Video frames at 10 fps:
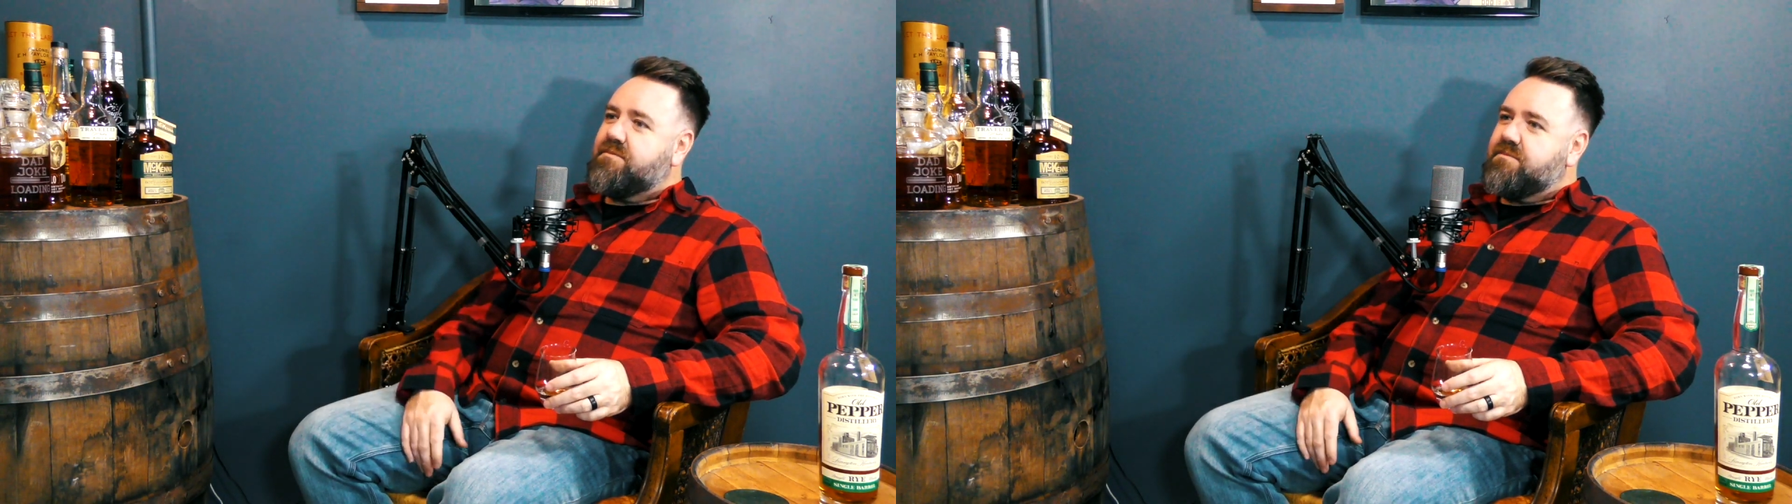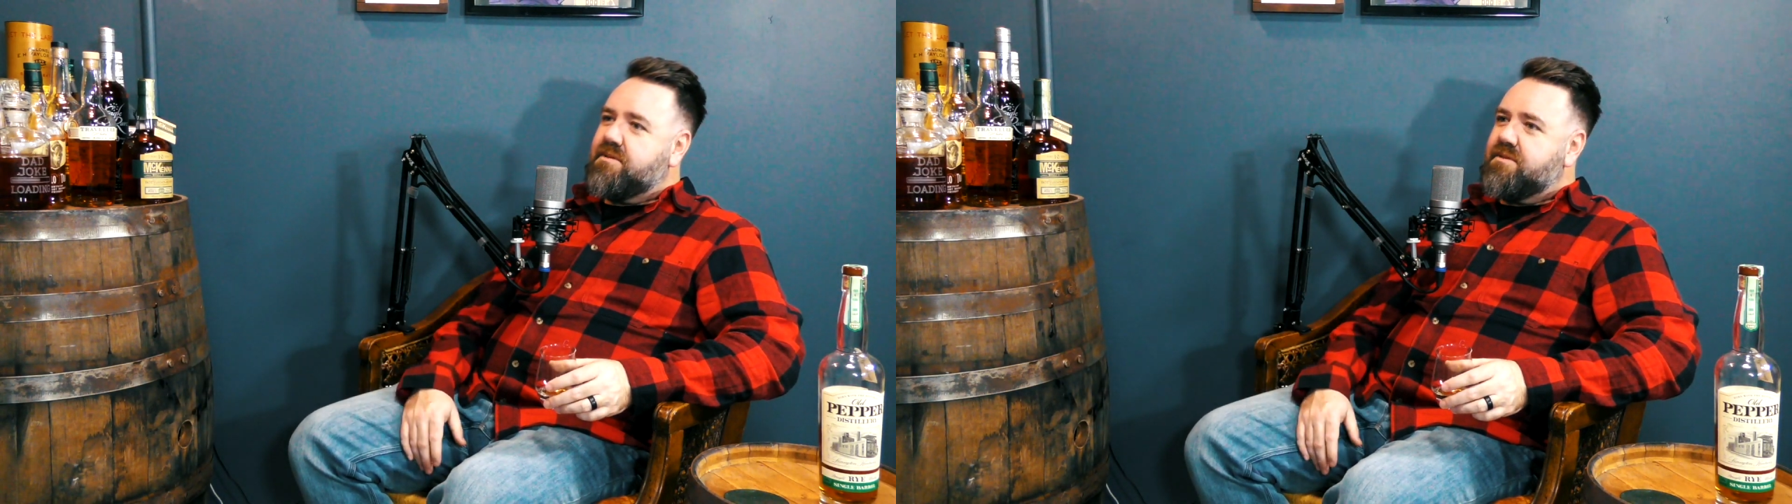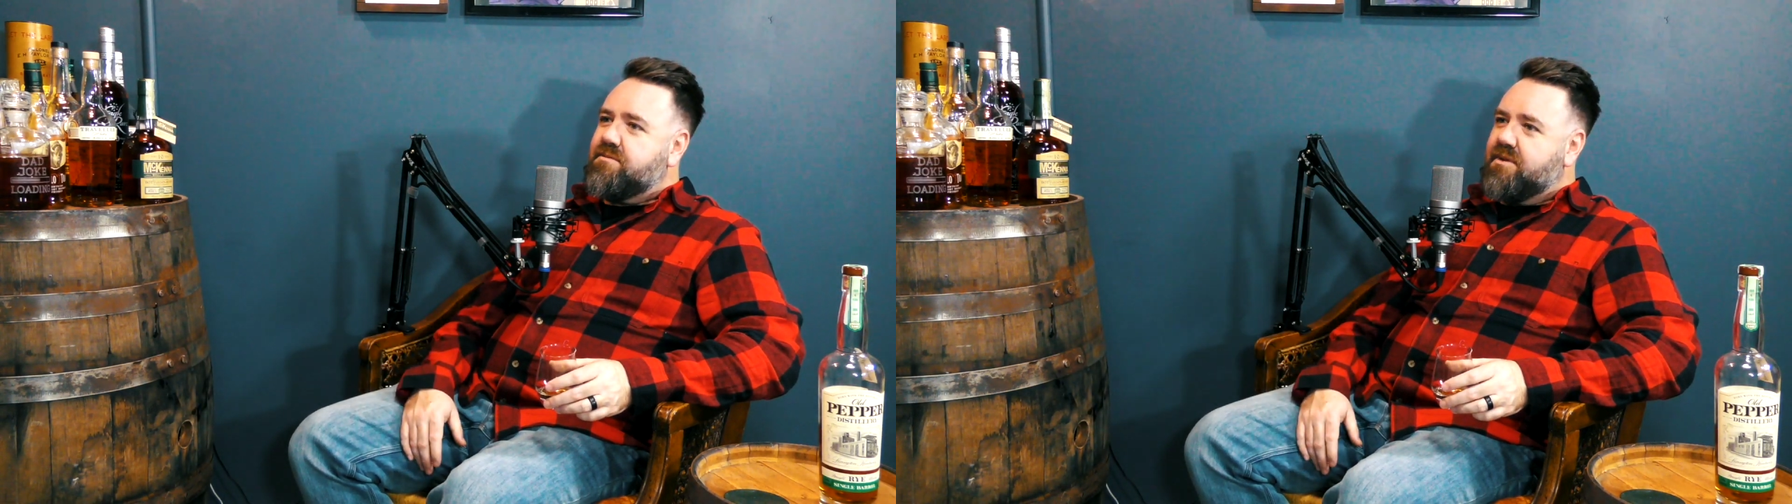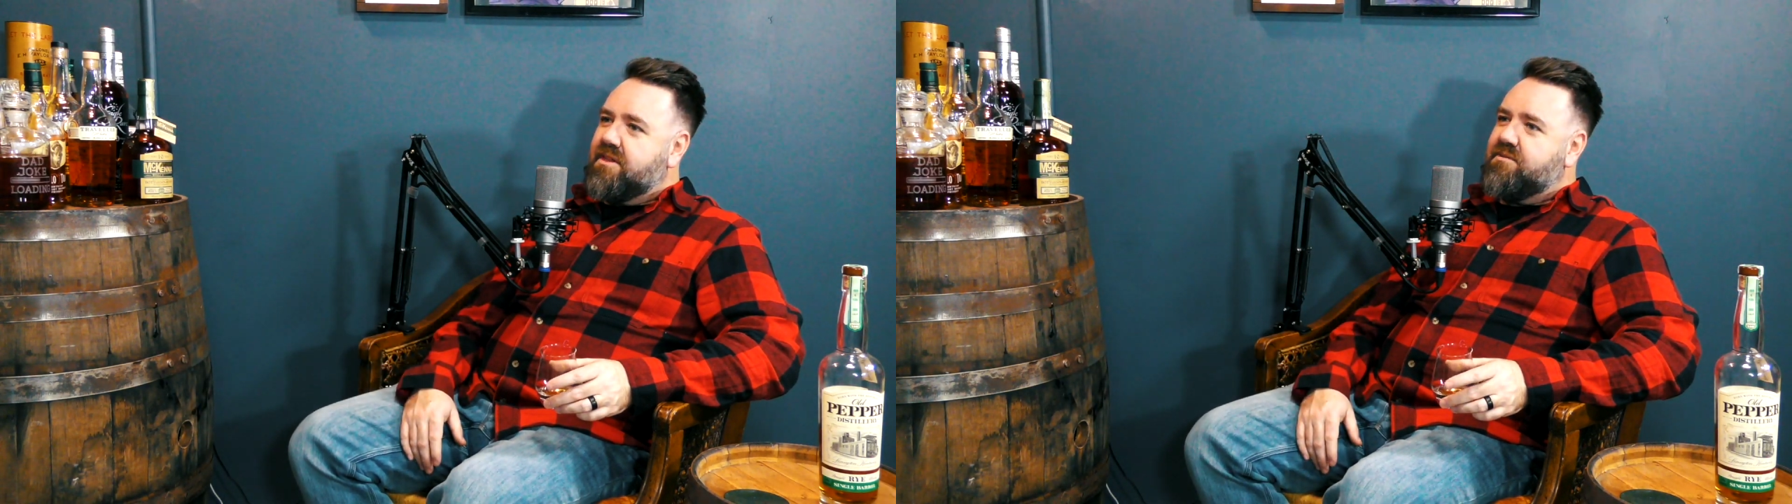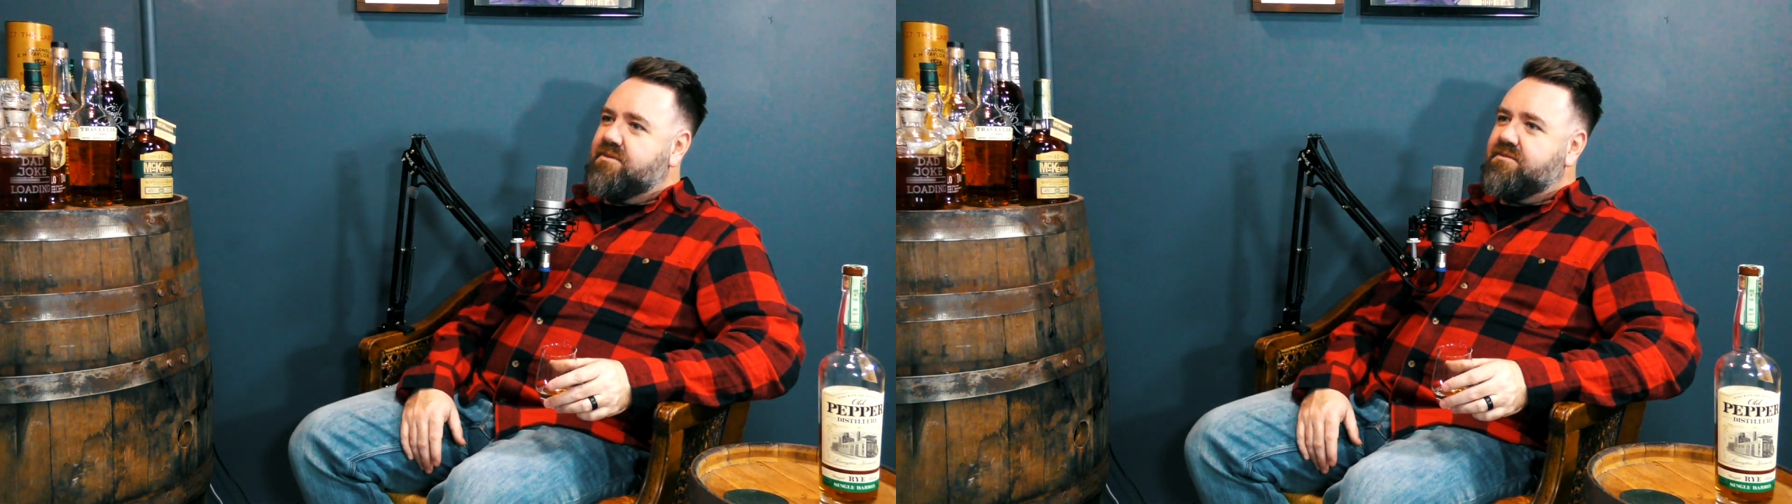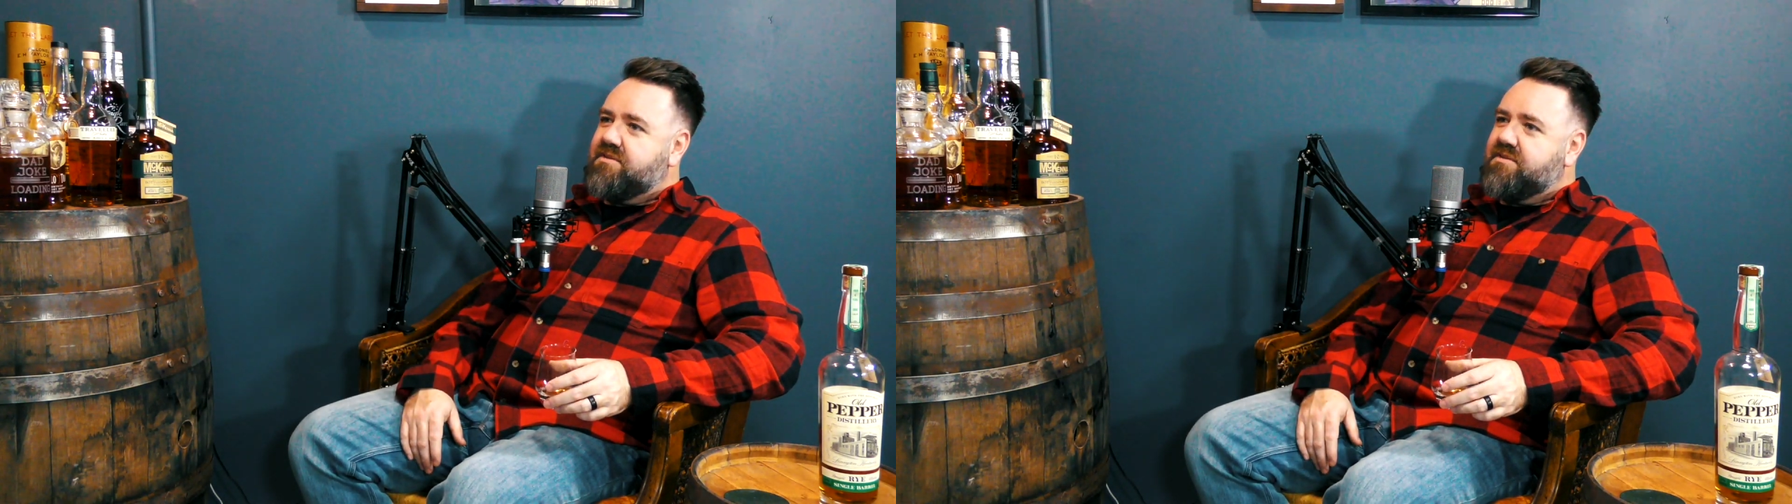"What level